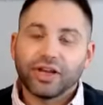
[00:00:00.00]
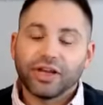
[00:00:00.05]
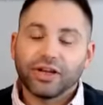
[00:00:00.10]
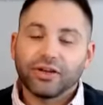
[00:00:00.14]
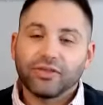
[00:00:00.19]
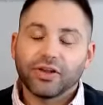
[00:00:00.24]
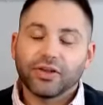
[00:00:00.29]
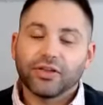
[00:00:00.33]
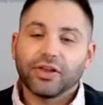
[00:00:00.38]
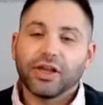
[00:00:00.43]
kind
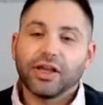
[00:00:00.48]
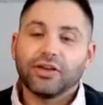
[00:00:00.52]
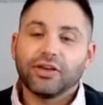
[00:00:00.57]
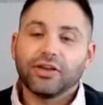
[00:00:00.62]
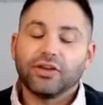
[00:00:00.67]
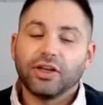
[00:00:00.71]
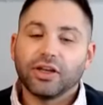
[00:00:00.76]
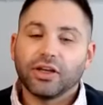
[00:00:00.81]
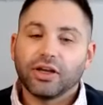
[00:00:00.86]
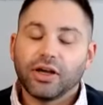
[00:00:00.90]
of like the
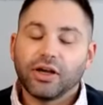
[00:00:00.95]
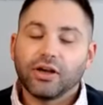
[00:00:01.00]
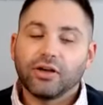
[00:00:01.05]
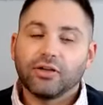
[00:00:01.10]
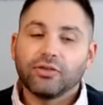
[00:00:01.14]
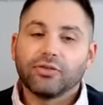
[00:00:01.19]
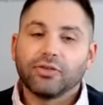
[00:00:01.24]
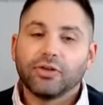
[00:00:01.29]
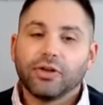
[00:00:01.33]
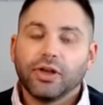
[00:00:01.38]
idea
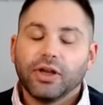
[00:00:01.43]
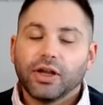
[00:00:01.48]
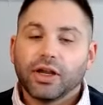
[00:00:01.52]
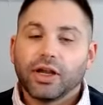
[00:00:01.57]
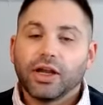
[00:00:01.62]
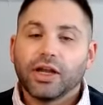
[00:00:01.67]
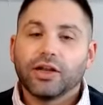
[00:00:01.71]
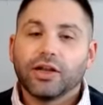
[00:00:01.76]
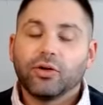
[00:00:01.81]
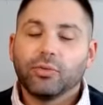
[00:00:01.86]
of
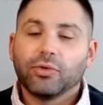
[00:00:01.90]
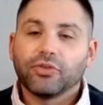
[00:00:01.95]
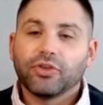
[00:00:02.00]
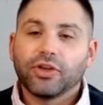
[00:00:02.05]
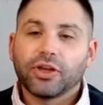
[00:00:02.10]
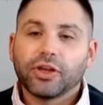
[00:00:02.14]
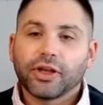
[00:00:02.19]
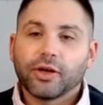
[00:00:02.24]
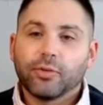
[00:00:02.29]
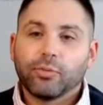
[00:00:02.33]
kind of almost
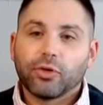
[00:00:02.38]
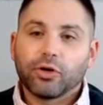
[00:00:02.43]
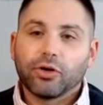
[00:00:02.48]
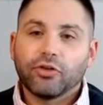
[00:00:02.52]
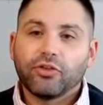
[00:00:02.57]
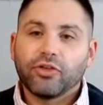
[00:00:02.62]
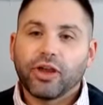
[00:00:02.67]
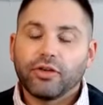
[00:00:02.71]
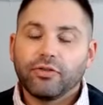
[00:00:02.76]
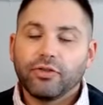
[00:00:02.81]
taking like a
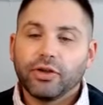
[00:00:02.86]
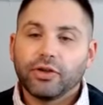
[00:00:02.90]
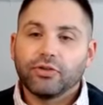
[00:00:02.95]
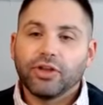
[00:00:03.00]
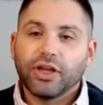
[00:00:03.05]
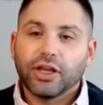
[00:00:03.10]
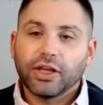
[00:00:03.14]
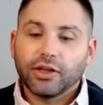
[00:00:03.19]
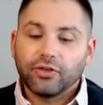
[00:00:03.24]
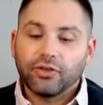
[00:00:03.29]
bird's eye view,
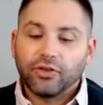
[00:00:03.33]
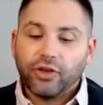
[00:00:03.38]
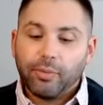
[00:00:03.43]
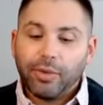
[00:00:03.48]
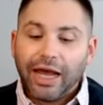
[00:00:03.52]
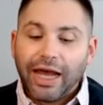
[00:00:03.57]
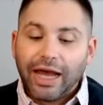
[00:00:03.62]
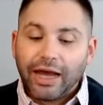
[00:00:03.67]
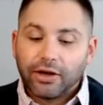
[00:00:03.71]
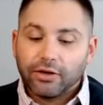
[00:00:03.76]
taking a step
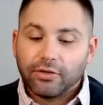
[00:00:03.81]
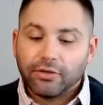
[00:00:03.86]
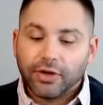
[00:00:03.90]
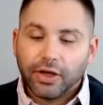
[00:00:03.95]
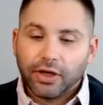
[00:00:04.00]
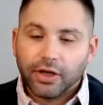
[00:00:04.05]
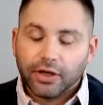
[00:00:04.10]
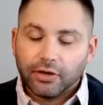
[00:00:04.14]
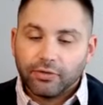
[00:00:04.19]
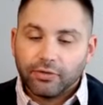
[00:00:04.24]
out of
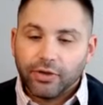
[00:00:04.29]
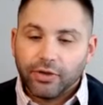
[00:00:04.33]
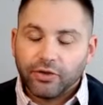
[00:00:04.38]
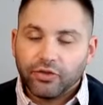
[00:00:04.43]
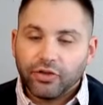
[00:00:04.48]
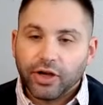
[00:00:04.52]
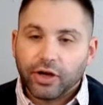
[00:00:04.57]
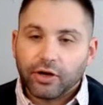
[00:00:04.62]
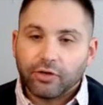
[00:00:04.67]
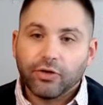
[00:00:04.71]
kind of
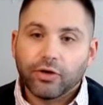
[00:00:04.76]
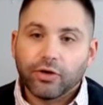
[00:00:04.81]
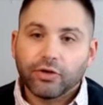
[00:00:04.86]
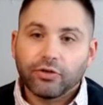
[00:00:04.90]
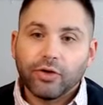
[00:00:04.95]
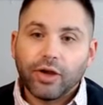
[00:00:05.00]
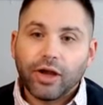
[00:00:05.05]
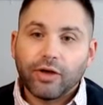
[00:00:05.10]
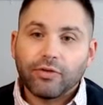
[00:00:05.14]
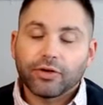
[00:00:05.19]
this narrow
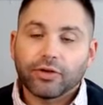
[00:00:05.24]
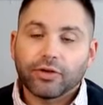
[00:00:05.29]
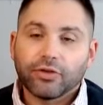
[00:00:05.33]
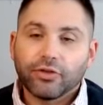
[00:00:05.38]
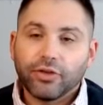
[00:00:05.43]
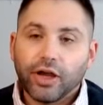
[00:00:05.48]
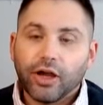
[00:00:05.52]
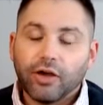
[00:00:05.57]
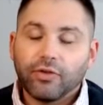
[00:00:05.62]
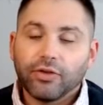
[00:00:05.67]
focus you have on
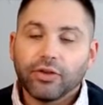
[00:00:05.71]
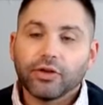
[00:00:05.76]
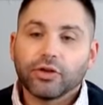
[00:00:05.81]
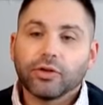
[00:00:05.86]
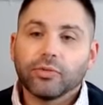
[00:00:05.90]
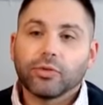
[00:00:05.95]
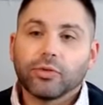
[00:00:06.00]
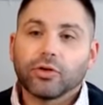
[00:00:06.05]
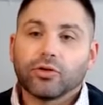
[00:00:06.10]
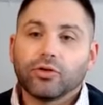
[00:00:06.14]
yourself and
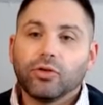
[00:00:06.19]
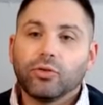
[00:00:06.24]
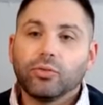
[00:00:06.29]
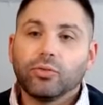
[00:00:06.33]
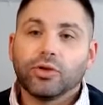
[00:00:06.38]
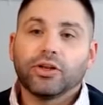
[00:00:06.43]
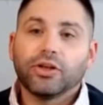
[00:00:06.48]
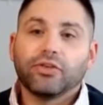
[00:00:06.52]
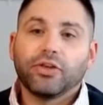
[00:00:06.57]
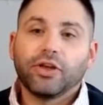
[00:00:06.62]
looking more
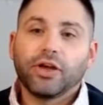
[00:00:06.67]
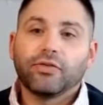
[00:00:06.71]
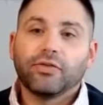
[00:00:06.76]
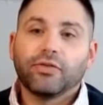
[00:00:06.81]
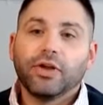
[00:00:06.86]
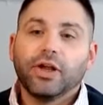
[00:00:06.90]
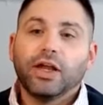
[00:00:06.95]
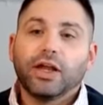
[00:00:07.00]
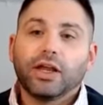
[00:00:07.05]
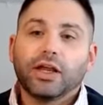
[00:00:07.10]
globally at stuff
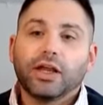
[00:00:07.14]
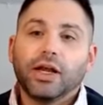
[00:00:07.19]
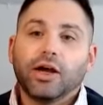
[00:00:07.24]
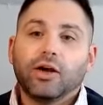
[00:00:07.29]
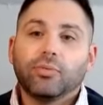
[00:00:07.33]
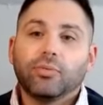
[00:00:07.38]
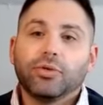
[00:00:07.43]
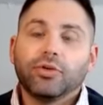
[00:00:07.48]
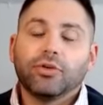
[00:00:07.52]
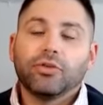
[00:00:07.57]
can
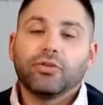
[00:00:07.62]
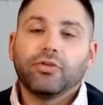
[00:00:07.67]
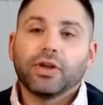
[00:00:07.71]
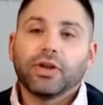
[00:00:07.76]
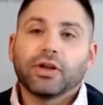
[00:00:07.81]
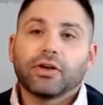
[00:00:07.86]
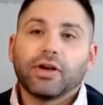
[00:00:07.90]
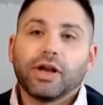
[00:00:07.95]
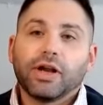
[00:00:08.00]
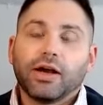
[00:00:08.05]
help you to
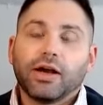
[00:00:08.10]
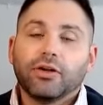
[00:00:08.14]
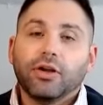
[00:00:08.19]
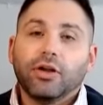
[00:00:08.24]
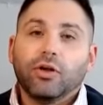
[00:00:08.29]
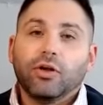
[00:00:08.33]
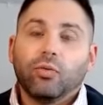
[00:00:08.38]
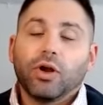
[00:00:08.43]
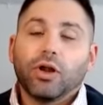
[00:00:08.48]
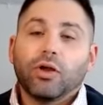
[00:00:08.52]
figure out
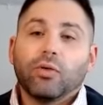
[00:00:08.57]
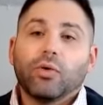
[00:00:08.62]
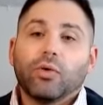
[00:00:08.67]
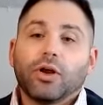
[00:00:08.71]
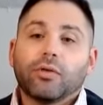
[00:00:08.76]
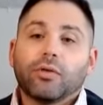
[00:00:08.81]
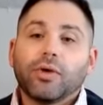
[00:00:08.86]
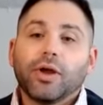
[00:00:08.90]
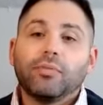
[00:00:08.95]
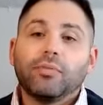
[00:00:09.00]
what
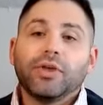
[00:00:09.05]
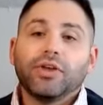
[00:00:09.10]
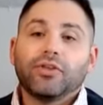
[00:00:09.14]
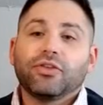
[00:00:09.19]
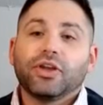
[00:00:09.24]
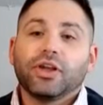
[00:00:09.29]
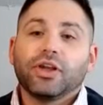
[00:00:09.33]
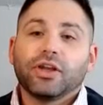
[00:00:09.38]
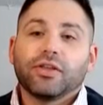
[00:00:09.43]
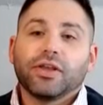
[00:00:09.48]
what am I
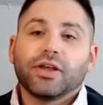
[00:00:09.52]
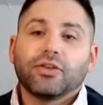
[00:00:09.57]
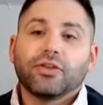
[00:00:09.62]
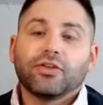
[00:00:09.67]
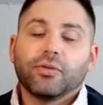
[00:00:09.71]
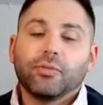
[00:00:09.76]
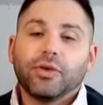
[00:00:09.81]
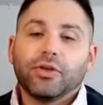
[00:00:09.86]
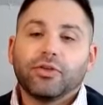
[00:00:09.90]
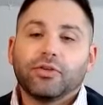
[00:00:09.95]
missing that's
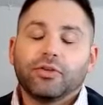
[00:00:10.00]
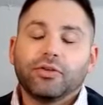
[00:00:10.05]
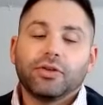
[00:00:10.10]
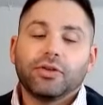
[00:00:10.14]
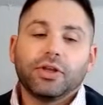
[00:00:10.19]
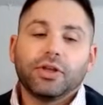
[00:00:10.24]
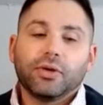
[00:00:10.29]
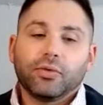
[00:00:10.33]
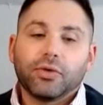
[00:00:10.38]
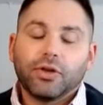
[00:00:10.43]
the myth
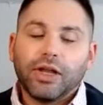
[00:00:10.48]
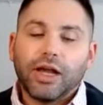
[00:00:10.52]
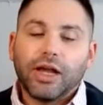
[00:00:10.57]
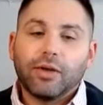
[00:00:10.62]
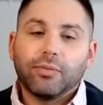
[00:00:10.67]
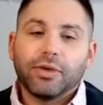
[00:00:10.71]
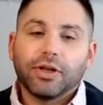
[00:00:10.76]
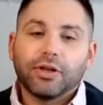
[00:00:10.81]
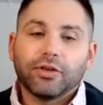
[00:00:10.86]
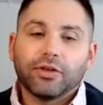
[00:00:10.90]
that would
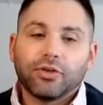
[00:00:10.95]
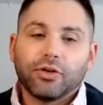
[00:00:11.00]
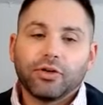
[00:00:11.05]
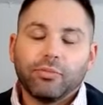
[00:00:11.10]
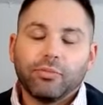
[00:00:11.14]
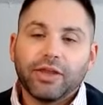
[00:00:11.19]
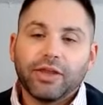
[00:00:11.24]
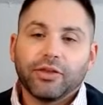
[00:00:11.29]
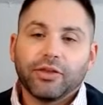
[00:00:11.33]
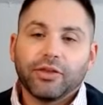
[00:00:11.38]
allow me to sort
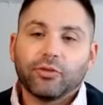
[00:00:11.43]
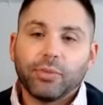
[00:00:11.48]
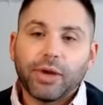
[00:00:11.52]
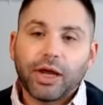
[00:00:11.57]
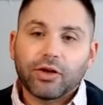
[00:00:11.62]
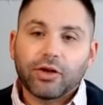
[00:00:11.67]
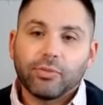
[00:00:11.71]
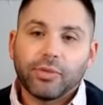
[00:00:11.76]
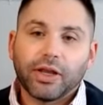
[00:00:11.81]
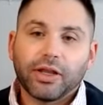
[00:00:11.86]
of make things
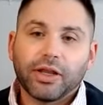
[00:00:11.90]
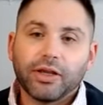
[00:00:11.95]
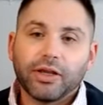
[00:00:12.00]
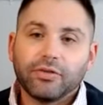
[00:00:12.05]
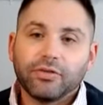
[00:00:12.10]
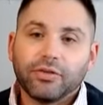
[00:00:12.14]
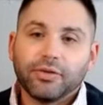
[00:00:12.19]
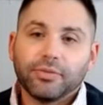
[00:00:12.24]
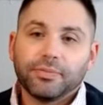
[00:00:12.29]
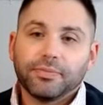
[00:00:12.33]
better in my
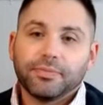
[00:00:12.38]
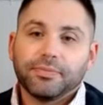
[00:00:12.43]
life.